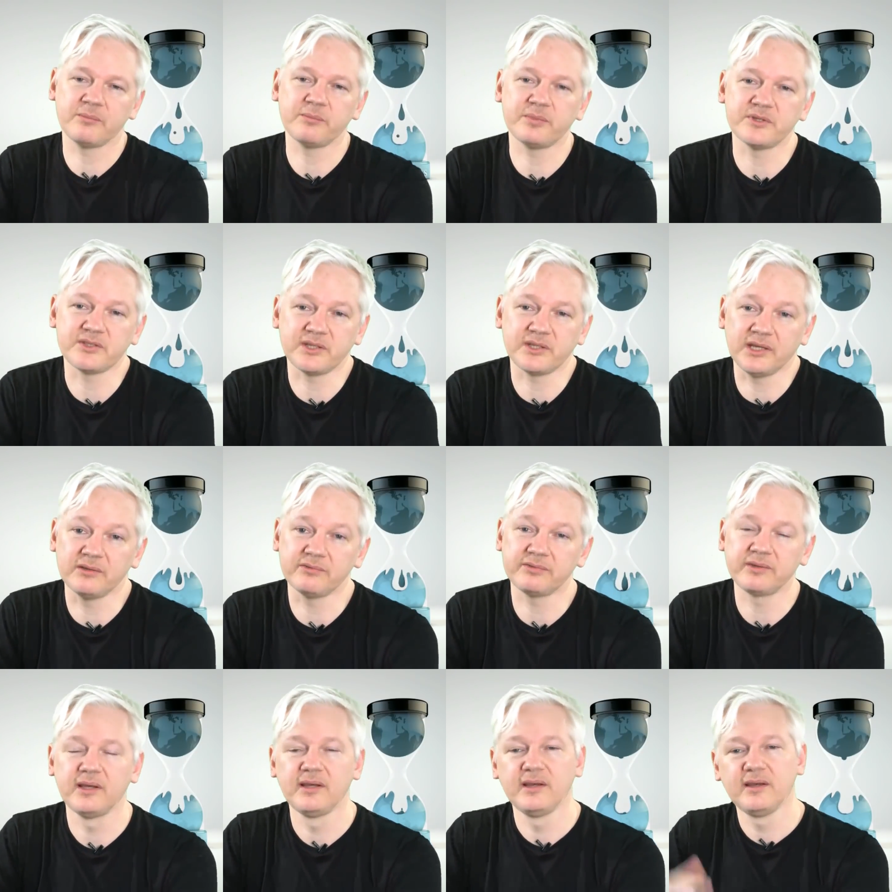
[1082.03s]
perceive,
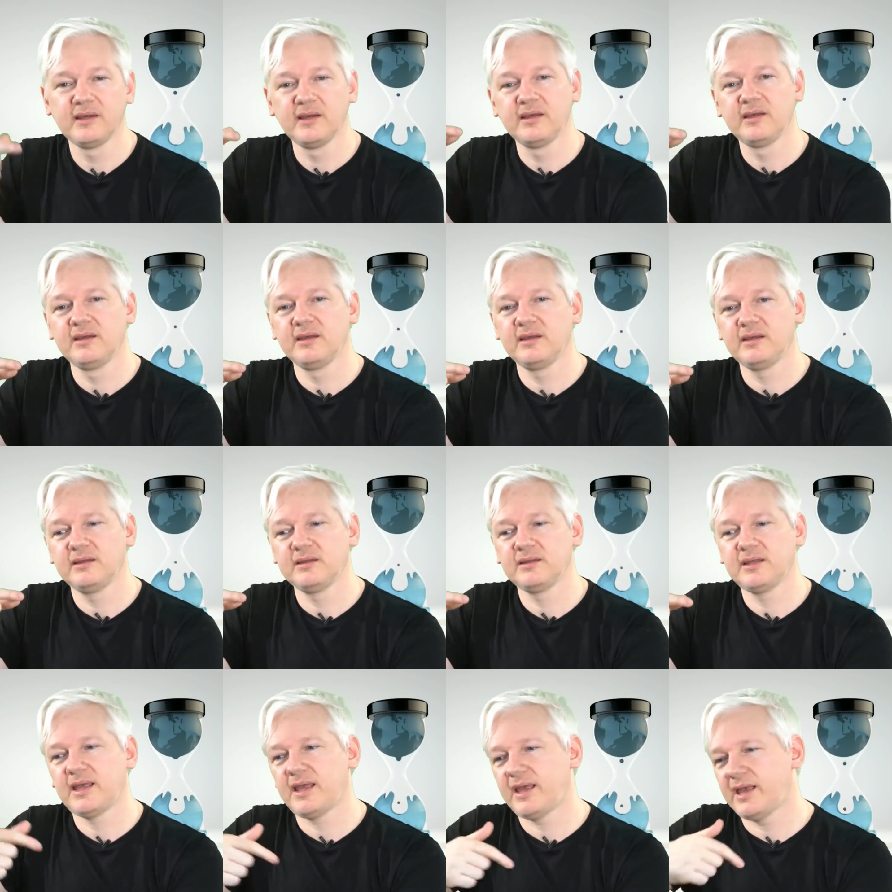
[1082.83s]

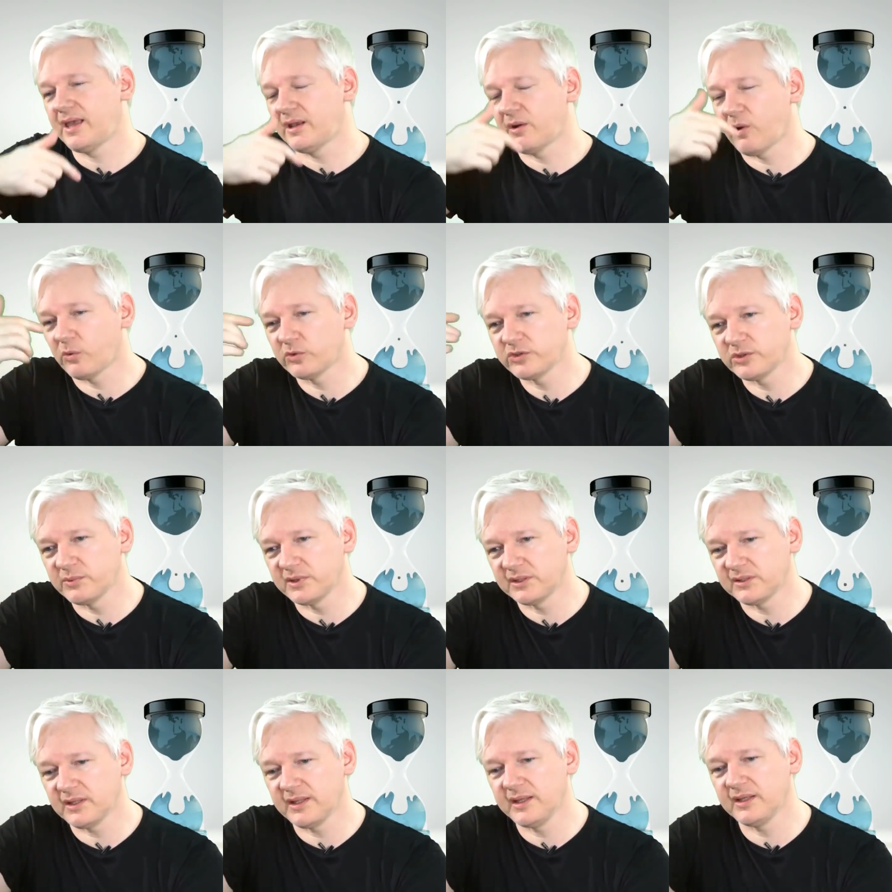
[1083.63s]
and
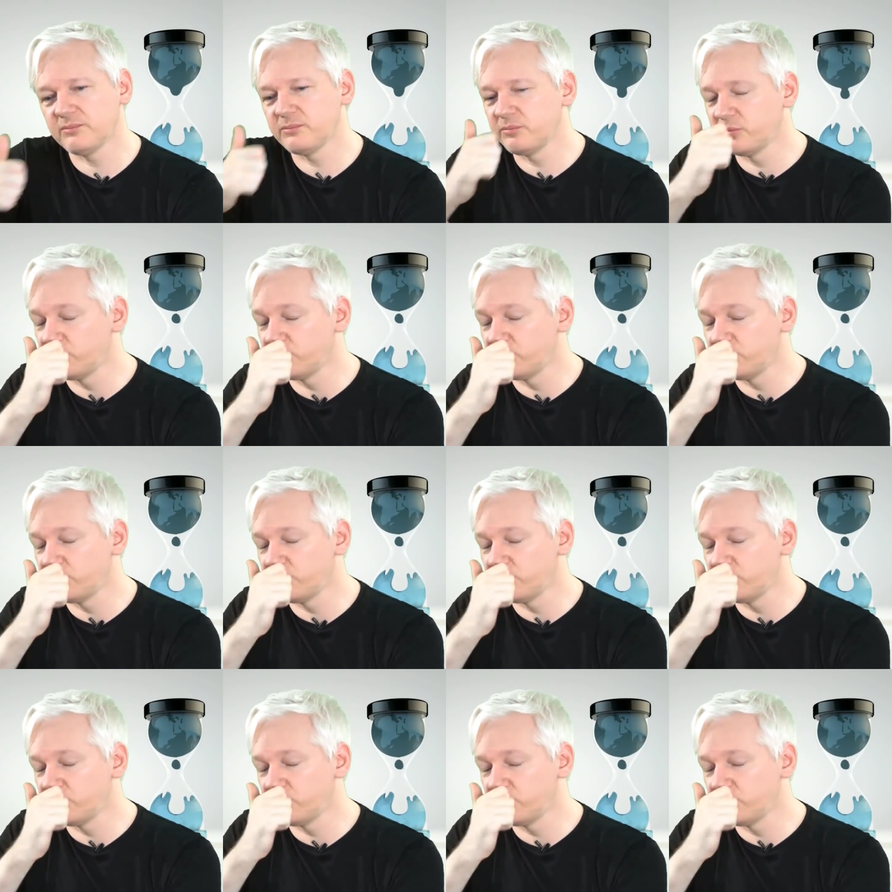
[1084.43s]
ultimately move